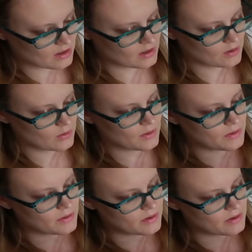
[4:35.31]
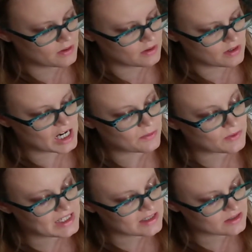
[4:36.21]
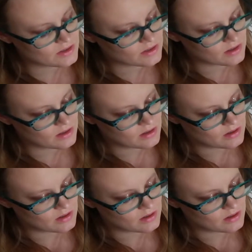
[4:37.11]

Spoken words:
Oh, I reached to